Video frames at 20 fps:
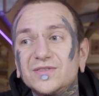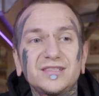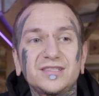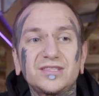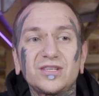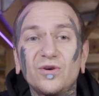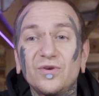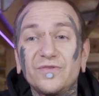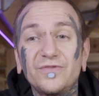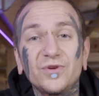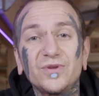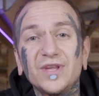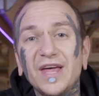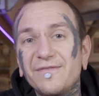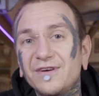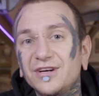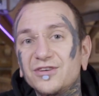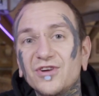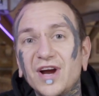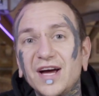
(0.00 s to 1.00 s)
So if you
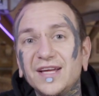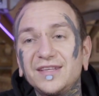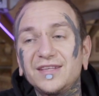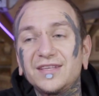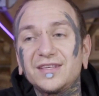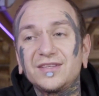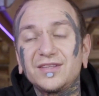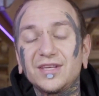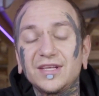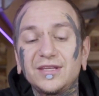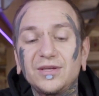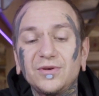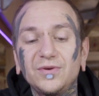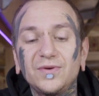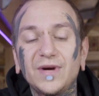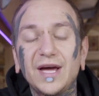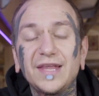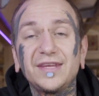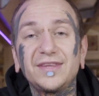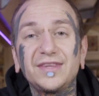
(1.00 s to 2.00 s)
never tried to
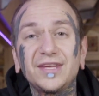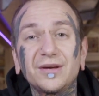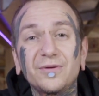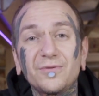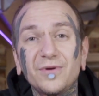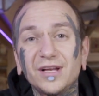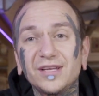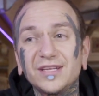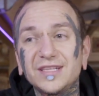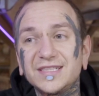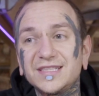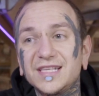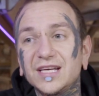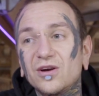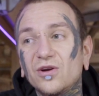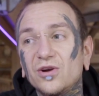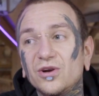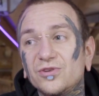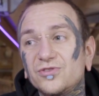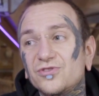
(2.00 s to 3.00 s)
tattoo anything
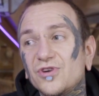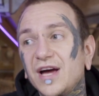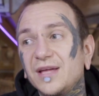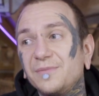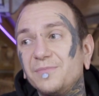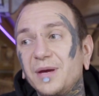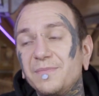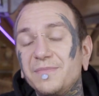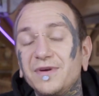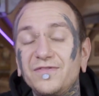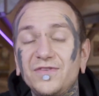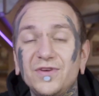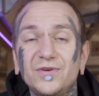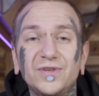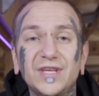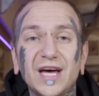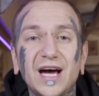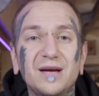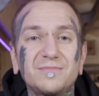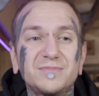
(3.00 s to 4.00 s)
realistic, or you tried maybe a
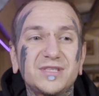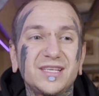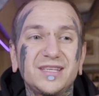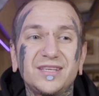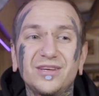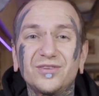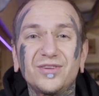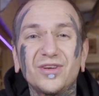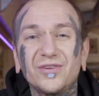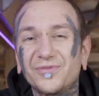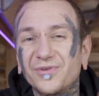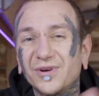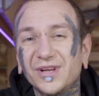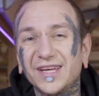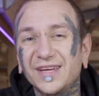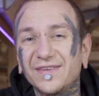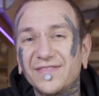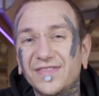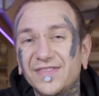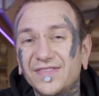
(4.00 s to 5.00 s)
few times and you don't
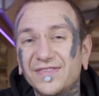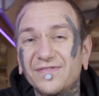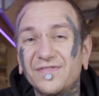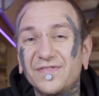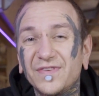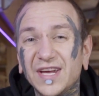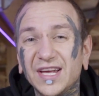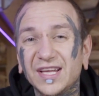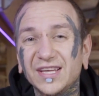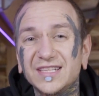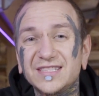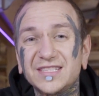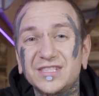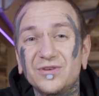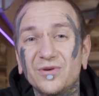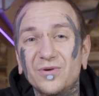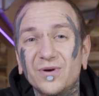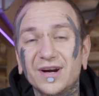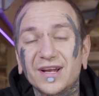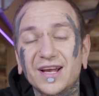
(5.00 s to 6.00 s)
really feel
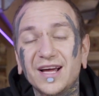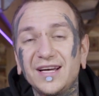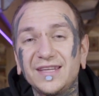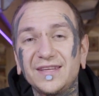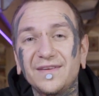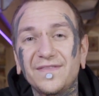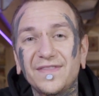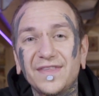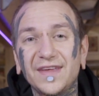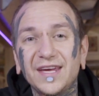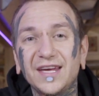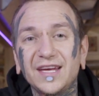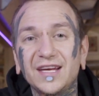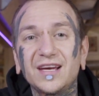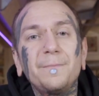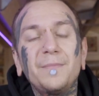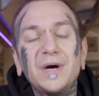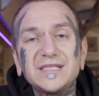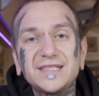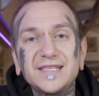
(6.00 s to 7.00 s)
it's your kind of
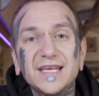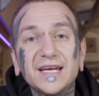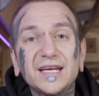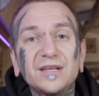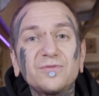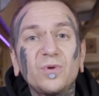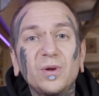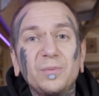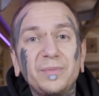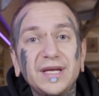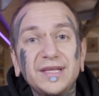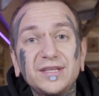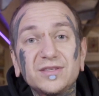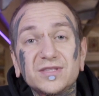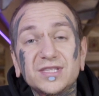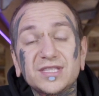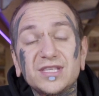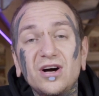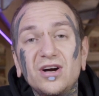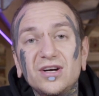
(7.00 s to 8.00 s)
thing, best thing it will be
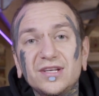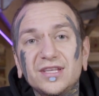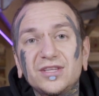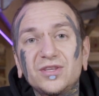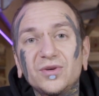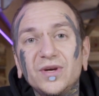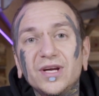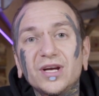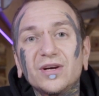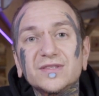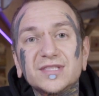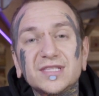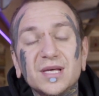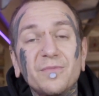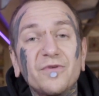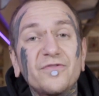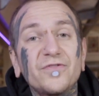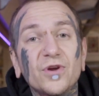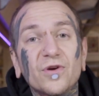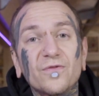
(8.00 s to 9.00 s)
to start tattooing on
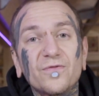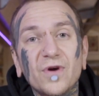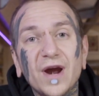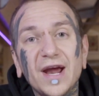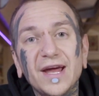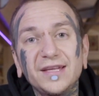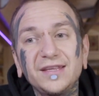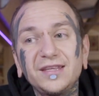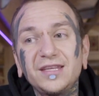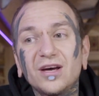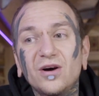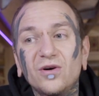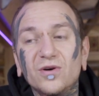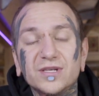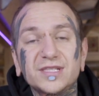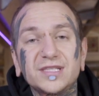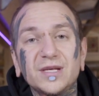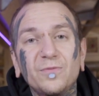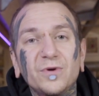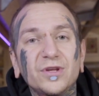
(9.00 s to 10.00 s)
some of your friend
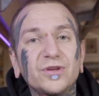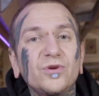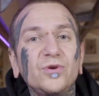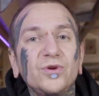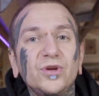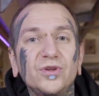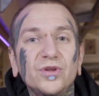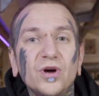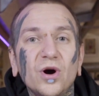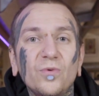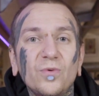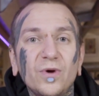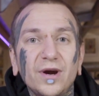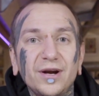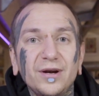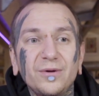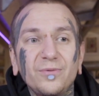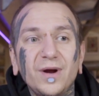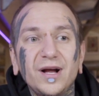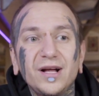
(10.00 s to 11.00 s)
or someone who you know
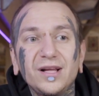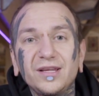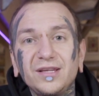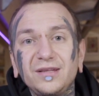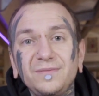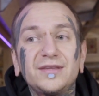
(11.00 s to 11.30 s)
very well.